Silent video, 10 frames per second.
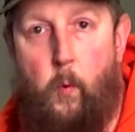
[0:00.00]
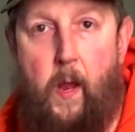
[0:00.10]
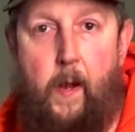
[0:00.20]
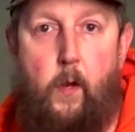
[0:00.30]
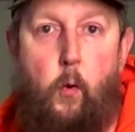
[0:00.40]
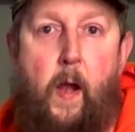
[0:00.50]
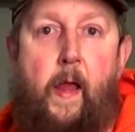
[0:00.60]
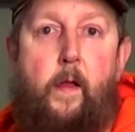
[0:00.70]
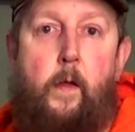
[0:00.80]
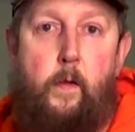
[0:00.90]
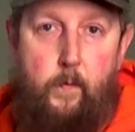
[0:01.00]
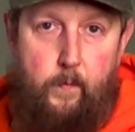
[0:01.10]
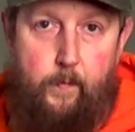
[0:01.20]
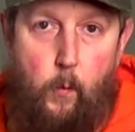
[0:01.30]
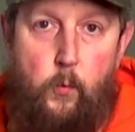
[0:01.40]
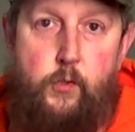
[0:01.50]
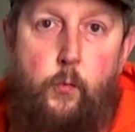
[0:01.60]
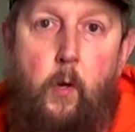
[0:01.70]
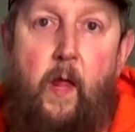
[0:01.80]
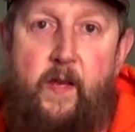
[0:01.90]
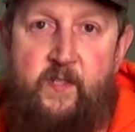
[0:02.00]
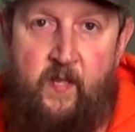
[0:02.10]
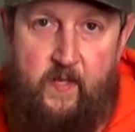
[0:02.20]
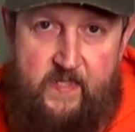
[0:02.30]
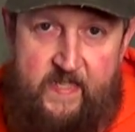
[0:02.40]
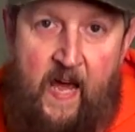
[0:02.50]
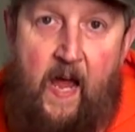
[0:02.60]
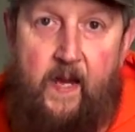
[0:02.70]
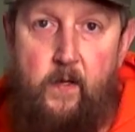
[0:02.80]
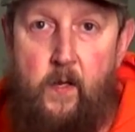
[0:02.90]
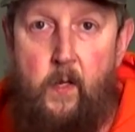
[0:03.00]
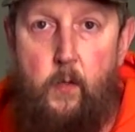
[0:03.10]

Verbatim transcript: had a crank that was utilized to the side.